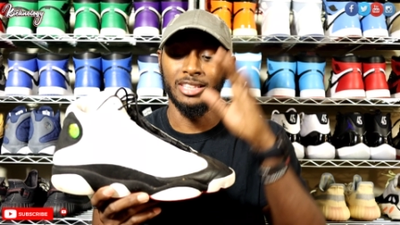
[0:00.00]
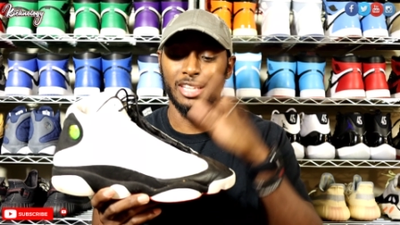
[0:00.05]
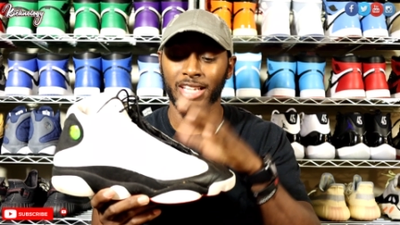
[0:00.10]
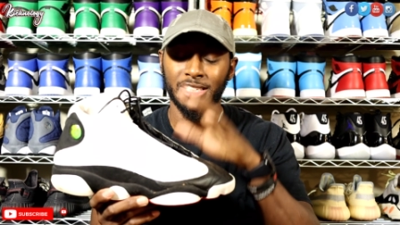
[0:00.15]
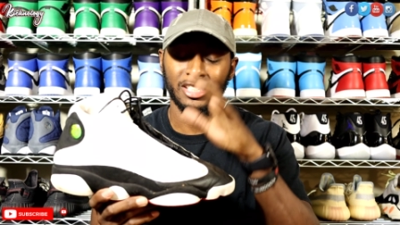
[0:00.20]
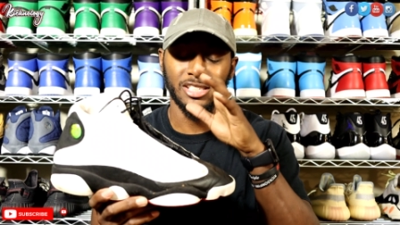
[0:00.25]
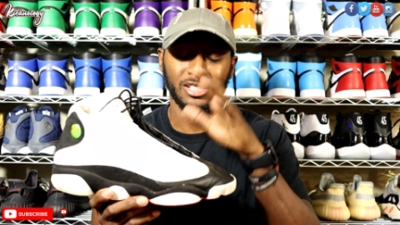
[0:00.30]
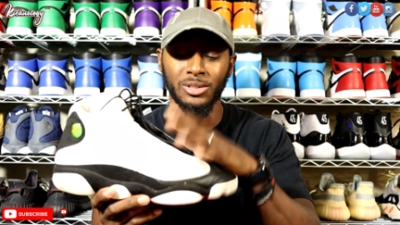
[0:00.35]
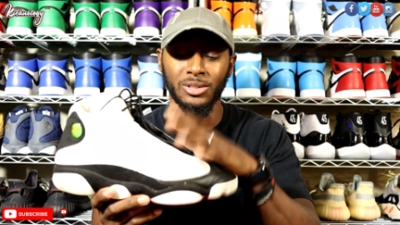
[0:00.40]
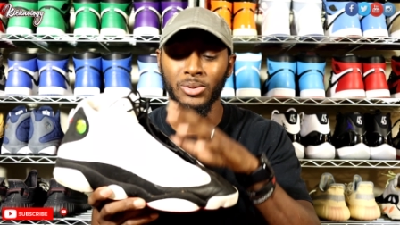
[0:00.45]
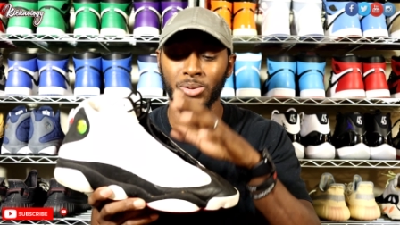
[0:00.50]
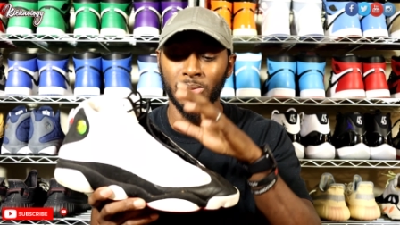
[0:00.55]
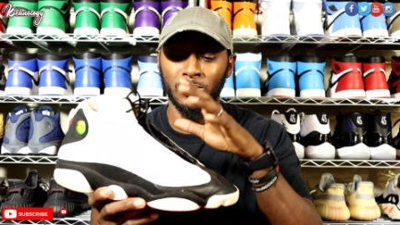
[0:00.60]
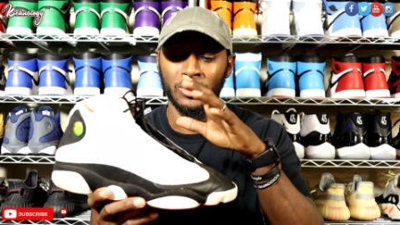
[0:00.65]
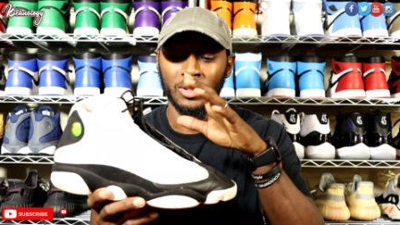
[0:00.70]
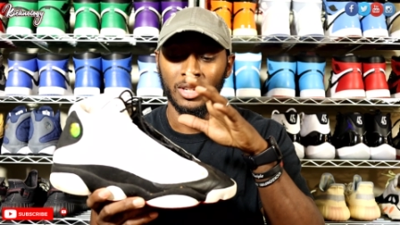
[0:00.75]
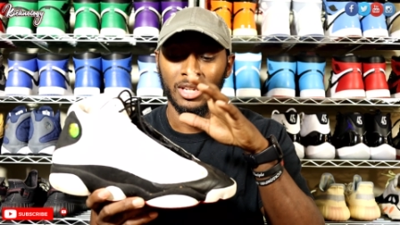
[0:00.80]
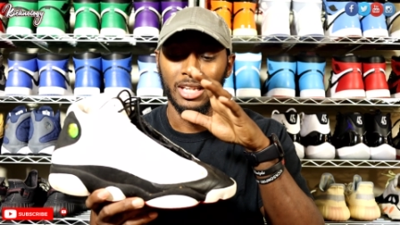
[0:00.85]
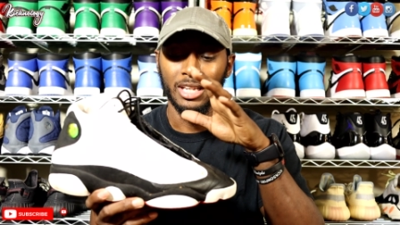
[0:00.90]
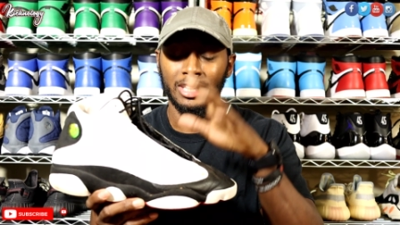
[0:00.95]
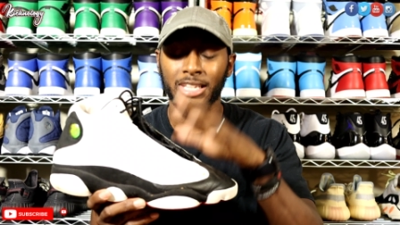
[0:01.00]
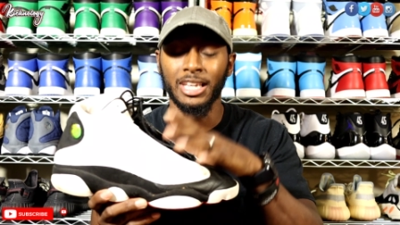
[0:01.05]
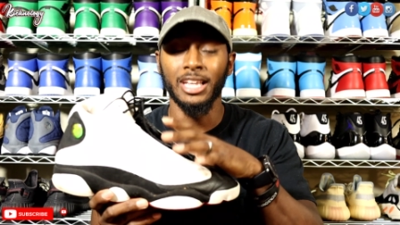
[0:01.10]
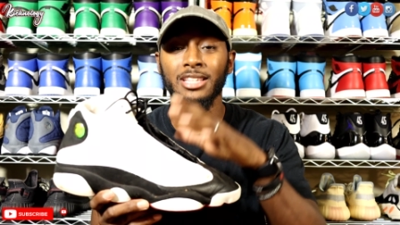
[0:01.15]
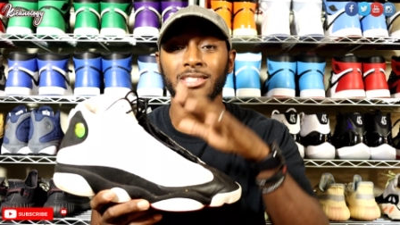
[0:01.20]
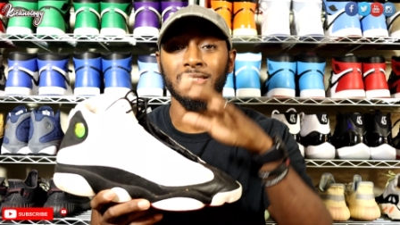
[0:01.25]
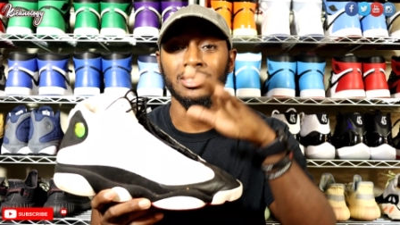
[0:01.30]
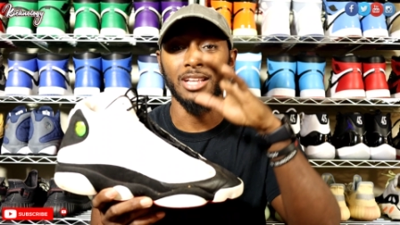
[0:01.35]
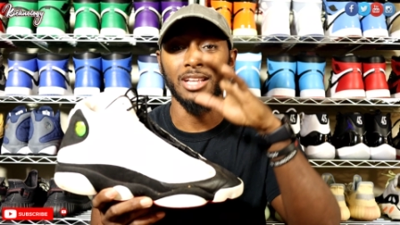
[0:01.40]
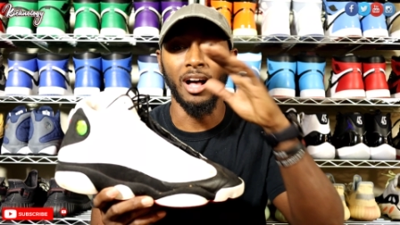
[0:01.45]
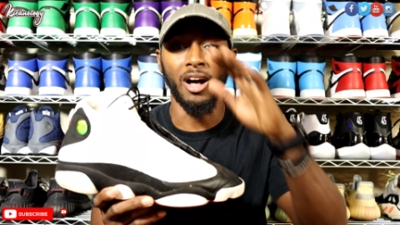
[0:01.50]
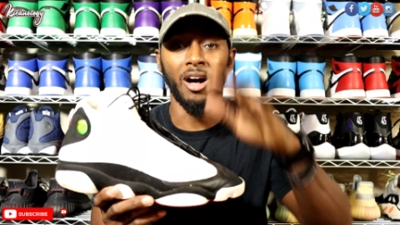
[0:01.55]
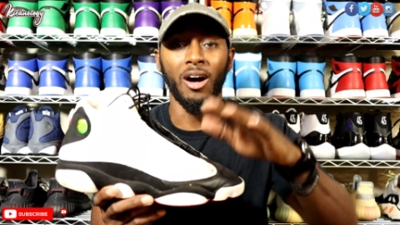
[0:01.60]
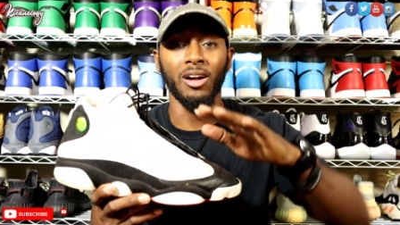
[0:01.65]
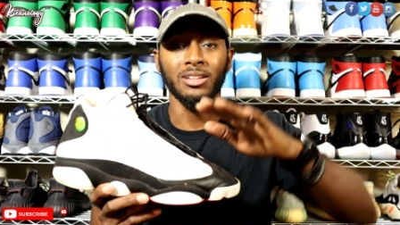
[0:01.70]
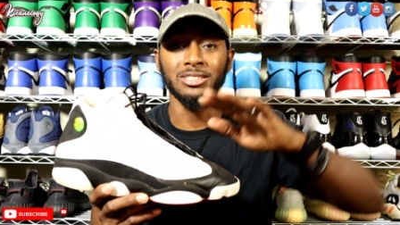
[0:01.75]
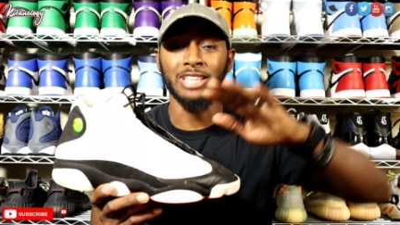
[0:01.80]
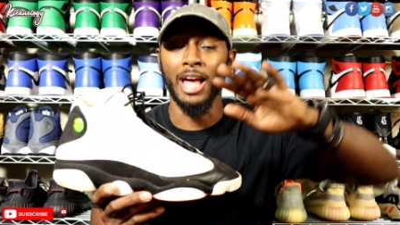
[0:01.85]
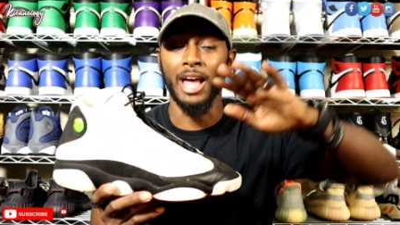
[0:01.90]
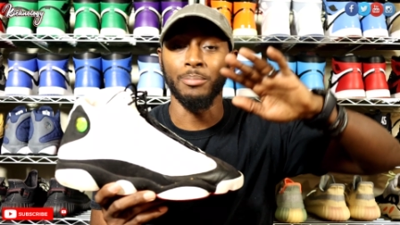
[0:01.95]
This shoe gets
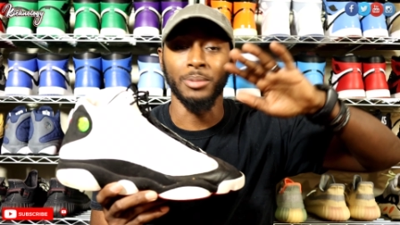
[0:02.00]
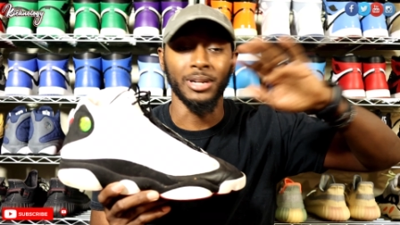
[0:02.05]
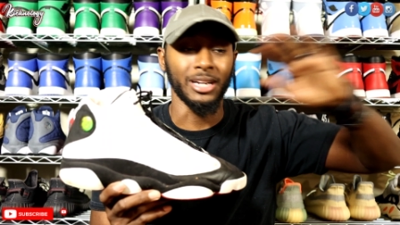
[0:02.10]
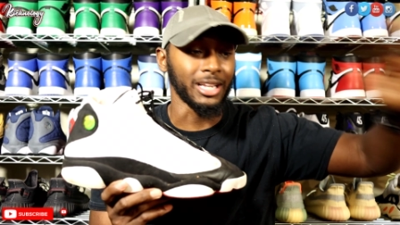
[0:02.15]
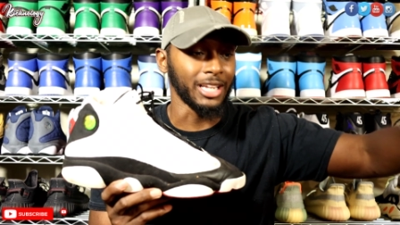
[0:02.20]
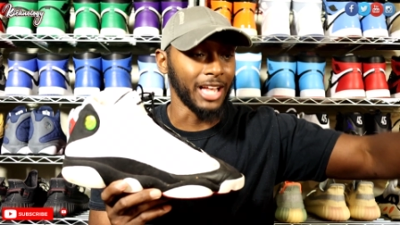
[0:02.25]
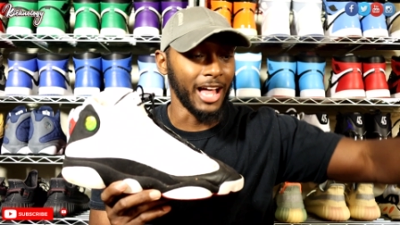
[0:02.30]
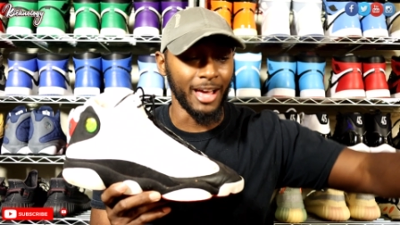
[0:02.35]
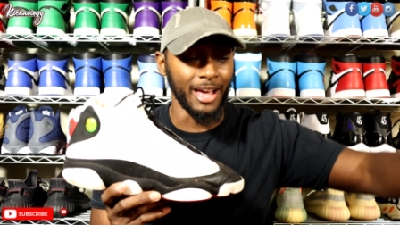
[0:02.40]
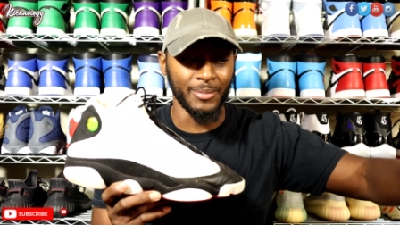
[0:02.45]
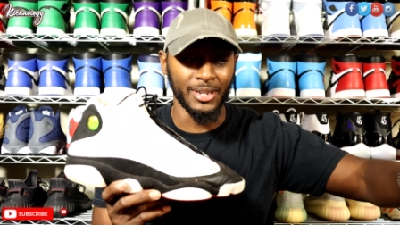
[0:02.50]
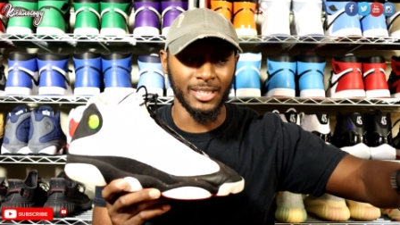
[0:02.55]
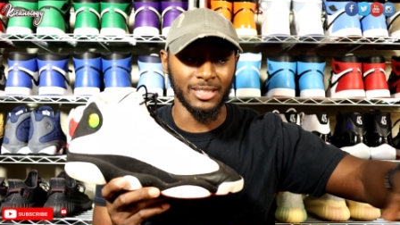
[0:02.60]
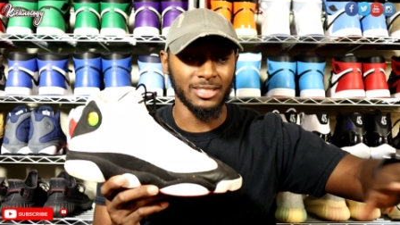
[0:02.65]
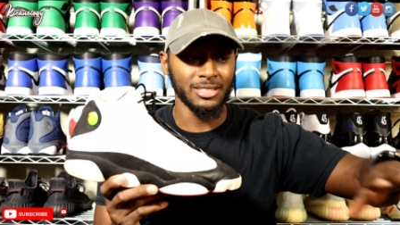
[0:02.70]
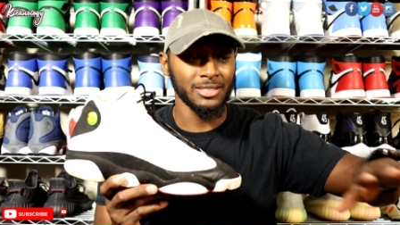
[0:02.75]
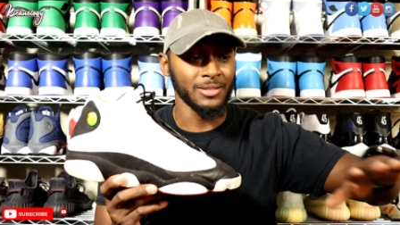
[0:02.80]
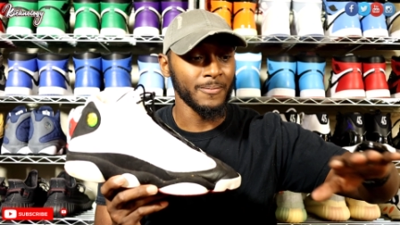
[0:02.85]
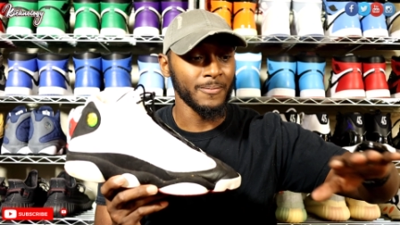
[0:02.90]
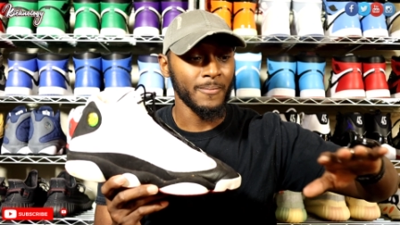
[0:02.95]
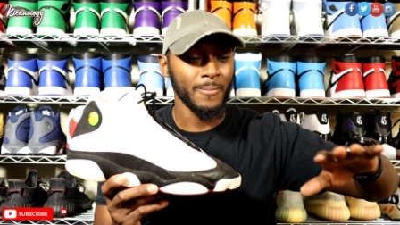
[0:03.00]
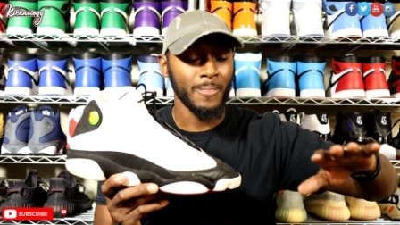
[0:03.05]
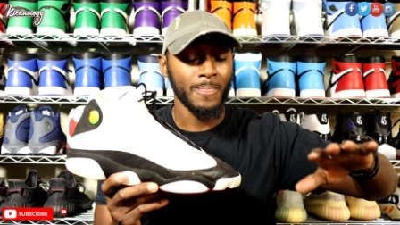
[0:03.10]
all type of climates.